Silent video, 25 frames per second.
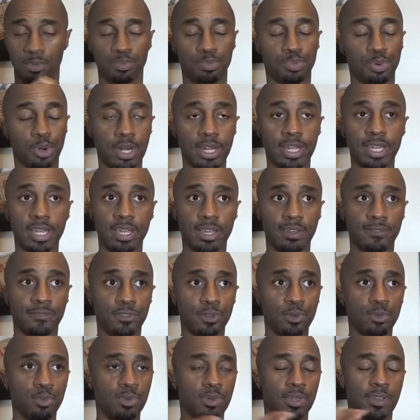
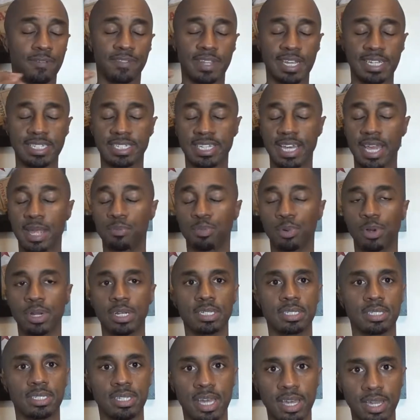If they say
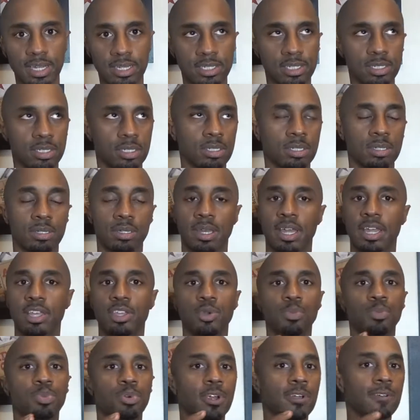bring six and
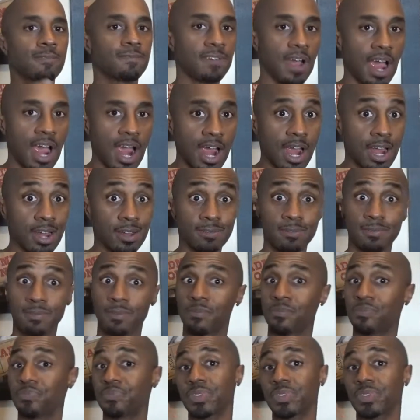you bring five,